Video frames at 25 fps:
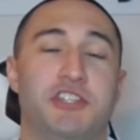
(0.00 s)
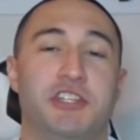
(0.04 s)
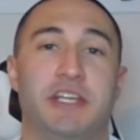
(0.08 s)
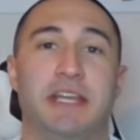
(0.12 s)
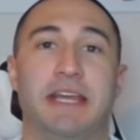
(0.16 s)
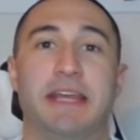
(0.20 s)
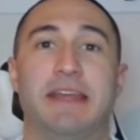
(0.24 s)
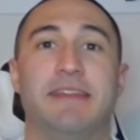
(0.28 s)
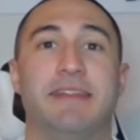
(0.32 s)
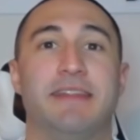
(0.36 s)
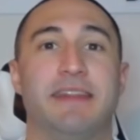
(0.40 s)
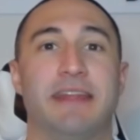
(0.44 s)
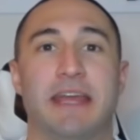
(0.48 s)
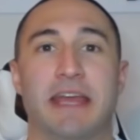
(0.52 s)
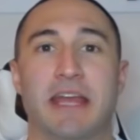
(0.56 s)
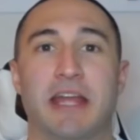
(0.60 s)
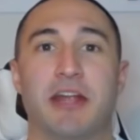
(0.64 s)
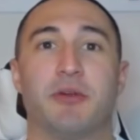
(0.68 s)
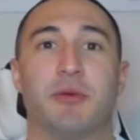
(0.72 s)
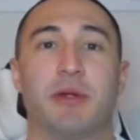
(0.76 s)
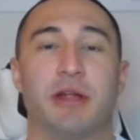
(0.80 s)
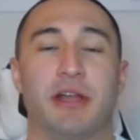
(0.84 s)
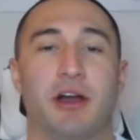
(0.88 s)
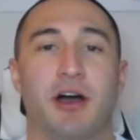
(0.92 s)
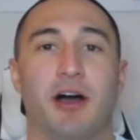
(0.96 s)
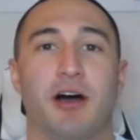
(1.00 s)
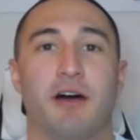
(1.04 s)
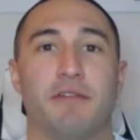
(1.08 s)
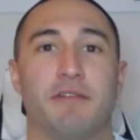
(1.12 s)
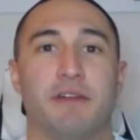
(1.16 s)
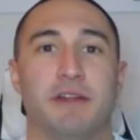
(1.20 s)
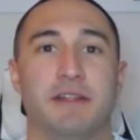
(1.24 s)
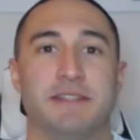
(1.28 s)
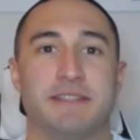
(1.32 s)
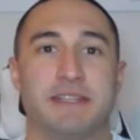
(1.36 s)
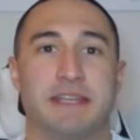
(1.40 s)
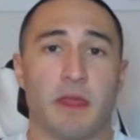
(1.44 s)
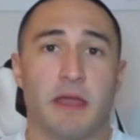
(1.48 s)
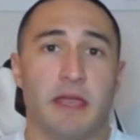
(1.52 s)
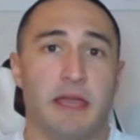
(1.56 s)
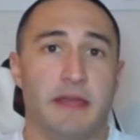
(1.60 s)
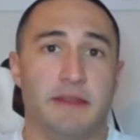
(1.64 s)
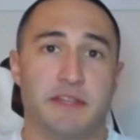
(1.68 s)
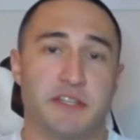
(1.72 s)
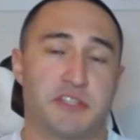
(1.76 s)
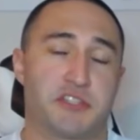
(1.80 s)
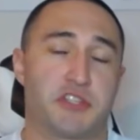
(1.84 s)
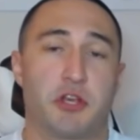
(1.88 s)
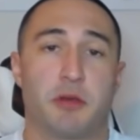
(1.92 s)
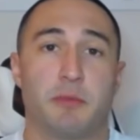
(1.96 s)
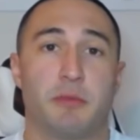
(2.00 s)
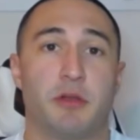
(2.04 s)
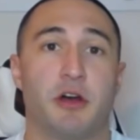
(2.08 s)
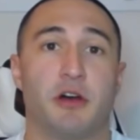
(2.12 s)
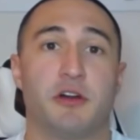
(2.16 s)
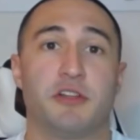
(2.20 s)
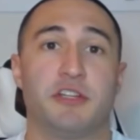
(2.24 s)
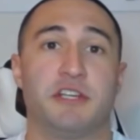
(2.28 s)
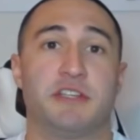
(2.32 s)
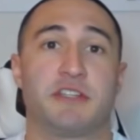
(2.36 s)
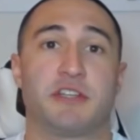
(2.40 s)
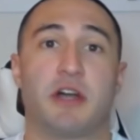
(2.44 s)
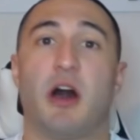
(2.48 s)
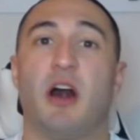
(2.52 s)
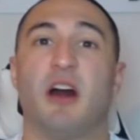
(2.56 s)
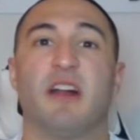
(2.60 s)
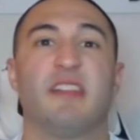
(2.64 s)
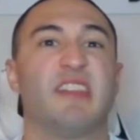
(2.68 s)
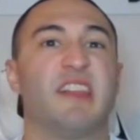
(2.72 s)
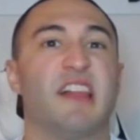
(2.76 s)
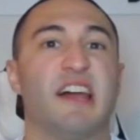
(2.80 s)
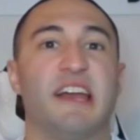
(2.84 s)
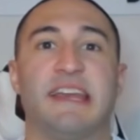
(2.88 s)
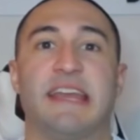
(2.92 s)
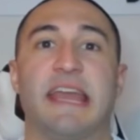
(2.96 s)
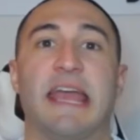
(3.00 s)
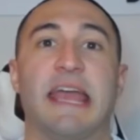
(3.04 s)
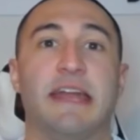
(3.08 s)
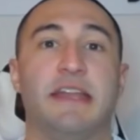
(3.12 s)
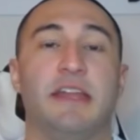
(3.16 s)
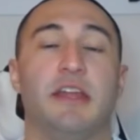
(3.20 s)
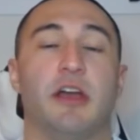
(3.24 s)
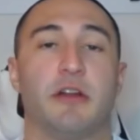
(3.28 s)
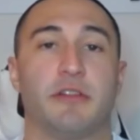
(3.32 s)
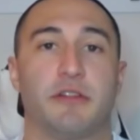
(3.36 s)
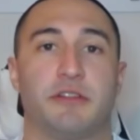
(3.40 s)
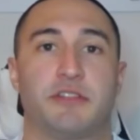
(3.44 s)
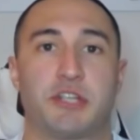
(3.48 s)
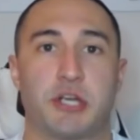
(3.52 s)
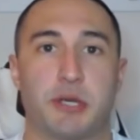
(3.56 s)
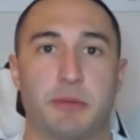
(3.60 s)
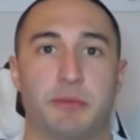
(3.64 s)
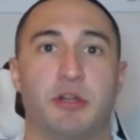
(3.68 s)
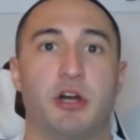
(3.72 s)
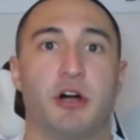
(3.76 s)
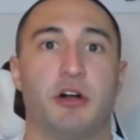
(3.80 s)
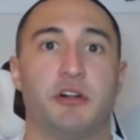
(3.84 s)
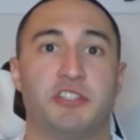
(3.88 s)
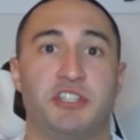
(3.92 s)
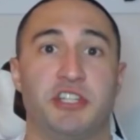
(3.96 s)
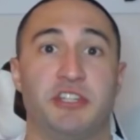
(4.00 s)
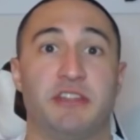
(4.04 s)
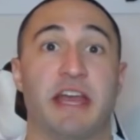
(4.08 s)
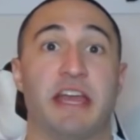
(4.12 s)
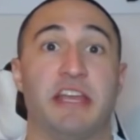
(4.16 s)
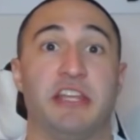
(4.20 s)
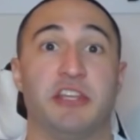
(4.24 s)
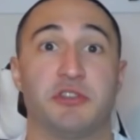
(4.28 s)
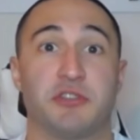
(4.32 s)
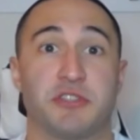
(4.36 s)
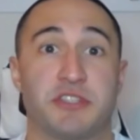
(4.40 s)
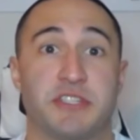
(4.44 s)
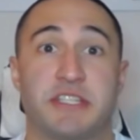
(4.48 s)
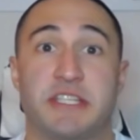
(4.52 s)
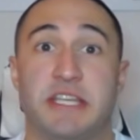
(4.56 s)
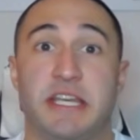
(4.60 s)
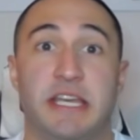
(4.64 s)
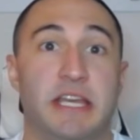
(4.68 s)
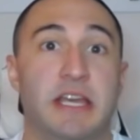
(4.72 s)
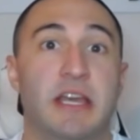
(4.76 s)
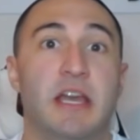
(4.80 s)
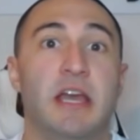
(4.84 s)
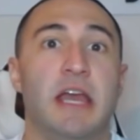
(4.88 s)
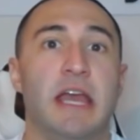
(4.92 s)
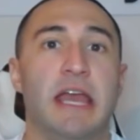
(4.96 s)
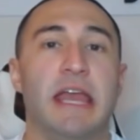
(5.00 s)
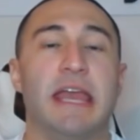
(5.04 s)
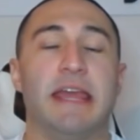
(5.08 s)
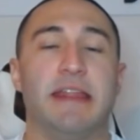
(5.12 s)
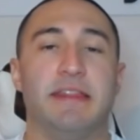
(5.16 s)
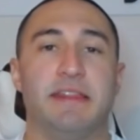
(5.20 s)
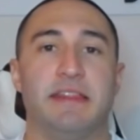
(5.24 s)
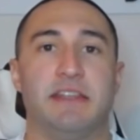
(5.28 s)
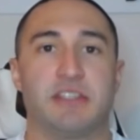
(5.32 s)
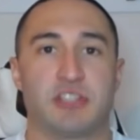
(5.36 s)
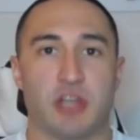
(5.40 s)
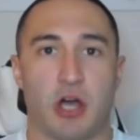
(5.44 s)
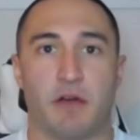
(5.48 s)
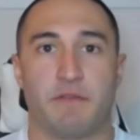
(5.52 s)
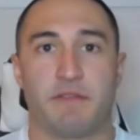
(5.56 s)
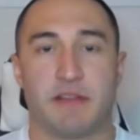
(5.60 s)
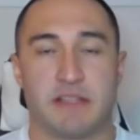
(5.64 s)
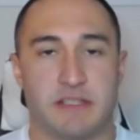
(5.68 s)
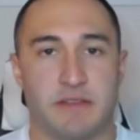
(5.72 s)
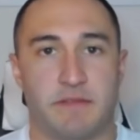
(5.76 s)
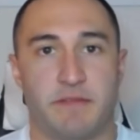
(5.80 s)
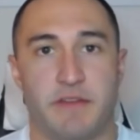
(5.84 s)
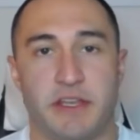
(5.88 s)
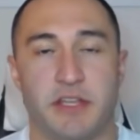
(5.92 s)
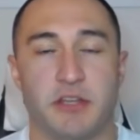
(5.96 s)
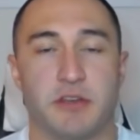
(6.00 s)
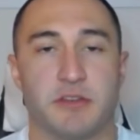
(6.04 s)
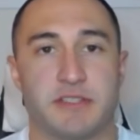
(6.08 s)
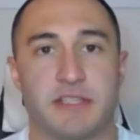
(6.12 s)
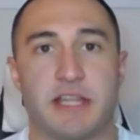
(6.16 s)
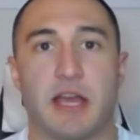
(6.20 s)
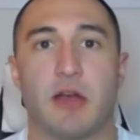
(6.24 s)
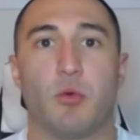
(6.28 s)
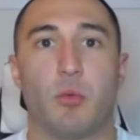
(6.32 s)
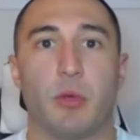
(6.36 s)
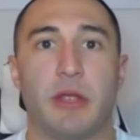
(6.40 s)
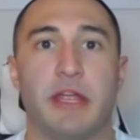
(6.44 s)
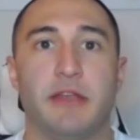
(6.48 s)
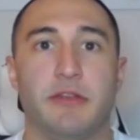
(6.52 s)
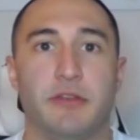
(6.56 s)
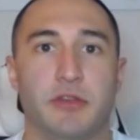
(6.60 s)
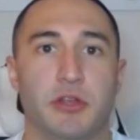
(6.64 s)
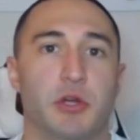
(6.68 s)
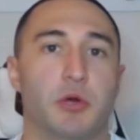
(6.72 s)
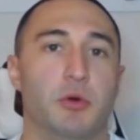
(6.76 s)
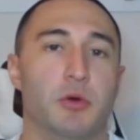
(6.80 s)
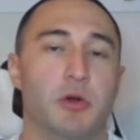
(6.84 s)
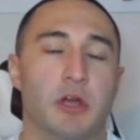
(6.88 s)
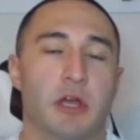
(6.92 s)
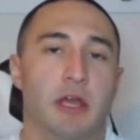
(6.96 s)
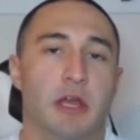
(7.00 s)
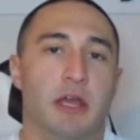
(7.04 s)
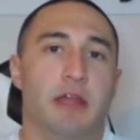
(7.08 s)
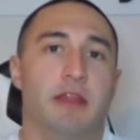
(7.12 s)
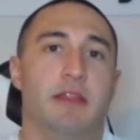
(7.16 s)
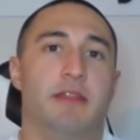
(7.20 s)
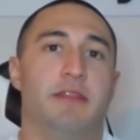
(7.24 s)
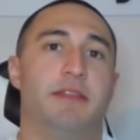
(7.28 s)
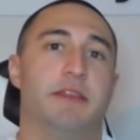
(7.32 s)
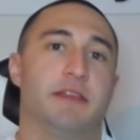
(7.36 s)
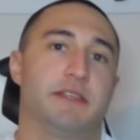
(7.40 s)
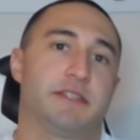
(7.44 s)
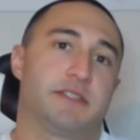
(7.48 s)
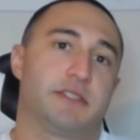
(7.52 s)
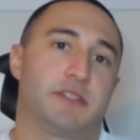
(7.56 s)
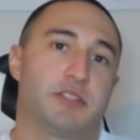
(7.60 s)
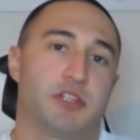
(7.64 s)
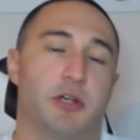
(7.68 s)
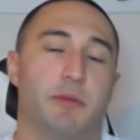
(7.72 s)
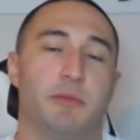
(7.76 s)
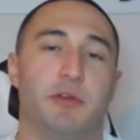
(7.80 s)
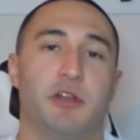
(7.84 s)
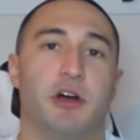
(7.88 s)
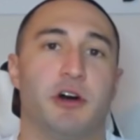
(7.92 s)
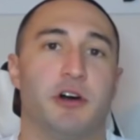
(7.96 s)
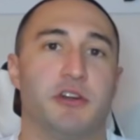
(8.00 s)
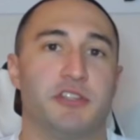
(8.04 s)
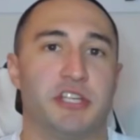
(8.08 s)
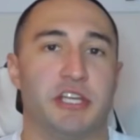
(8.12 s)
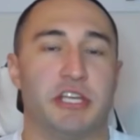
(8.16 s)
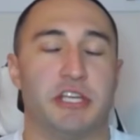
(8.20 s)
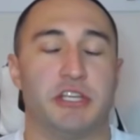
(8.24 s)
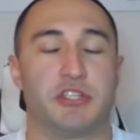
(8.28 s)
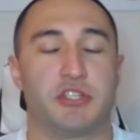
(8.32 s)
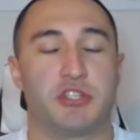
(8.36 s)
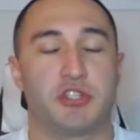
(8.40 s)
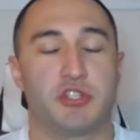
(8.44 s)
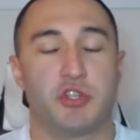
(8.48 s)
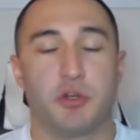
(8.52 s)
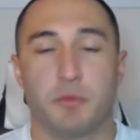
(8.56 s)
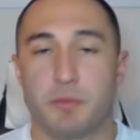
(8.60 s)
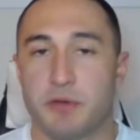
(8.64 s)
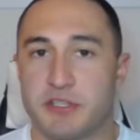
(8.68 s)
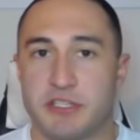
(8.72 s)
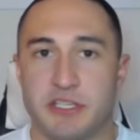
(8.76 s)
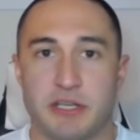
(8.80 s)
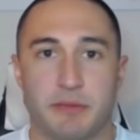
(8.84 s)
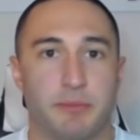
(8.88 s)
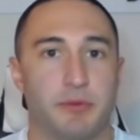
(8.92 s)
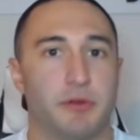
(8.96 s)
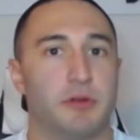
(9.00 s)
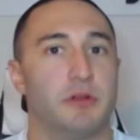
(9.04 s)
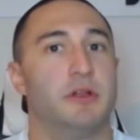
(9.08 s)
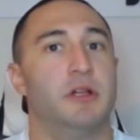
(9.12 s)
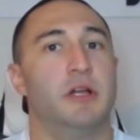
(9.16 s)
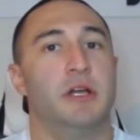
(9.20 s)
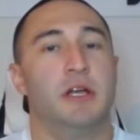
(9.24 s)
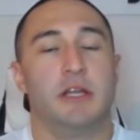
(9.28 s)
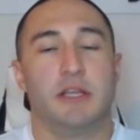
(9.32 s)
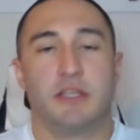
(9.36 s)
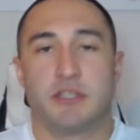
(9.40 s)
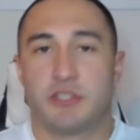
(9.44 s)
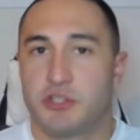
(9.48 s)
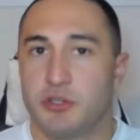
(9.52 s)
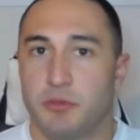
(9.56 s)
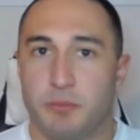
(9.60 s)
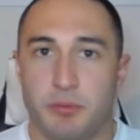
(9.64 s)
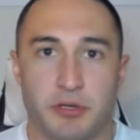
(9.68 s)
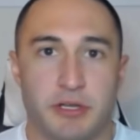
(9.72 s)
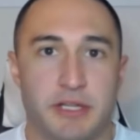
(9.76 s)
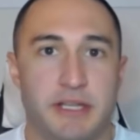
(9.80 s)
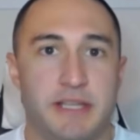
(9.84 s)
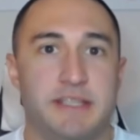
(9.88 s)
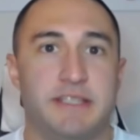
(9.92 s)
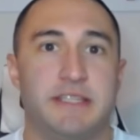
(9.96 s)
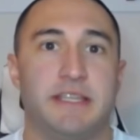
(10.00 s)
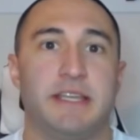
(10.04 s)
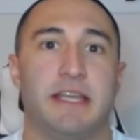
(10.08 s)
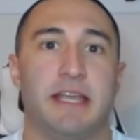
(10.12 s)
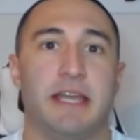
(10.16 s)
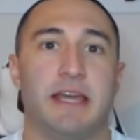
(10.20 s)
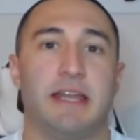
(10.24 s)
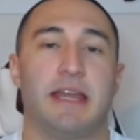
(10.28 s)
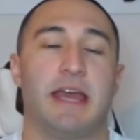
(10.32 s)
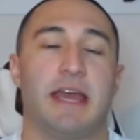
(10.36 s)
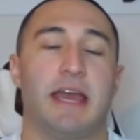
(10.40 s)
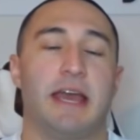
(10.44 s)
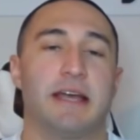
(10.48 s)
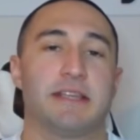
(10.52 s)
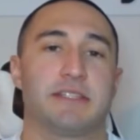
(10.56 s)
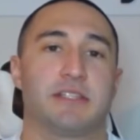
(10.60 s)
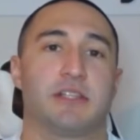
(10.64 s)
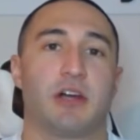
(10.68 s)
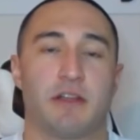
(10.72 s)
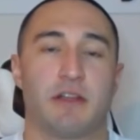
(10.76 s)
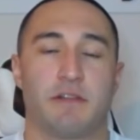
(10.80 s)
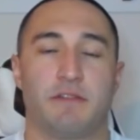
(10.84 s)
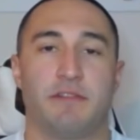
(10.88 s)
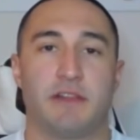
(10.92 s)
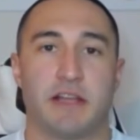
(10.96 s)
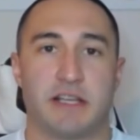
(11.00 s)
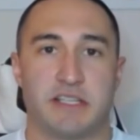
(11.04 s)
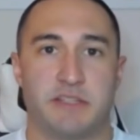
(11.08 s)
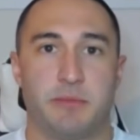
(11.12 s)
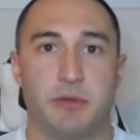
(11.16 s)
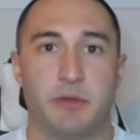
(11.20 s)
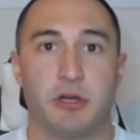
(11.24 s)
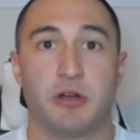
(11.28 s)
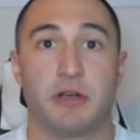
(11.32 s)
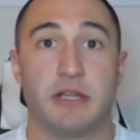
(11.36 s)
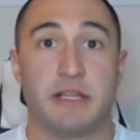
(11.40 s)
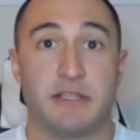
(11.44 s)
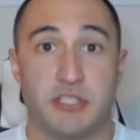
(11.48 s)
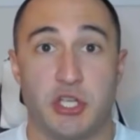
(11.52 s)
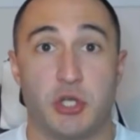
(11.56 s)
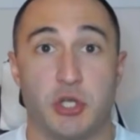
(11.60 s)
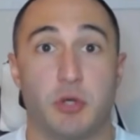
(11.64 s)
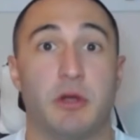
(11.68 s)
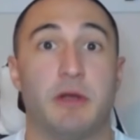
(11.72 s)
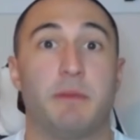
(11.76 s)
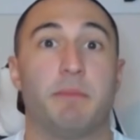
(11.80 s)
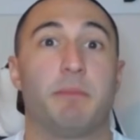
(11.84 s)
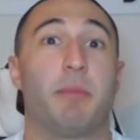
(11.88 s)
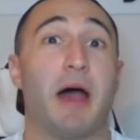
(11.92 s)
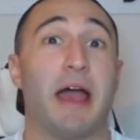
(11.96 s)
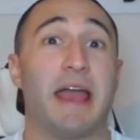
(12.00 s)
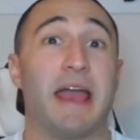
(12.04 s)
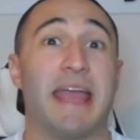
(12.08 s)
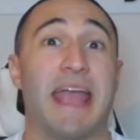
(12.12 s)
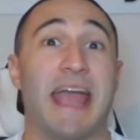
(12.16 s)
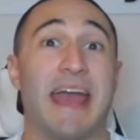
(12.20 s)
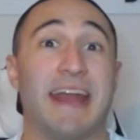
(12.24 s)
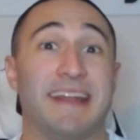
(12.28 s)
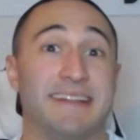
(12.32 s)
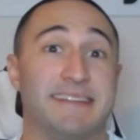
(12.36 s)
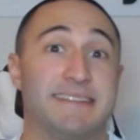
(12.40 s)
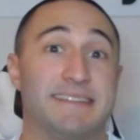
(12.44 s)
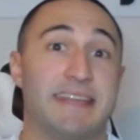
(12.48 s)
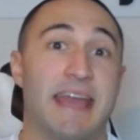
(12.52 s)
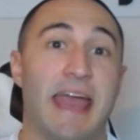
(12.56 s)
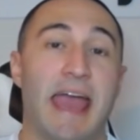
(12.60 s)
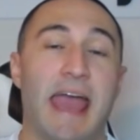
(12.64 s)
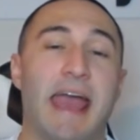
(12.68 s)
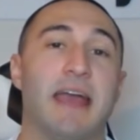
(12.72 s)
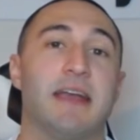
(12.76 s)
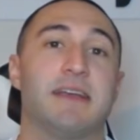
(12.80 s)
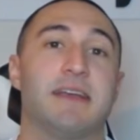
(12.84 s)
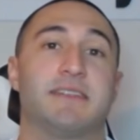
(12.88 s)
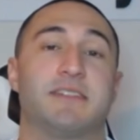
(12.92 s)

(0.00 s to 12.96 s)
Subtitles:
in the air raid offense. And this terminology is unlike any other terminology that you'll see in these offensive videos that we do. This terminology is super simple, super easy, and it has a lot of flexibility to it by adding tags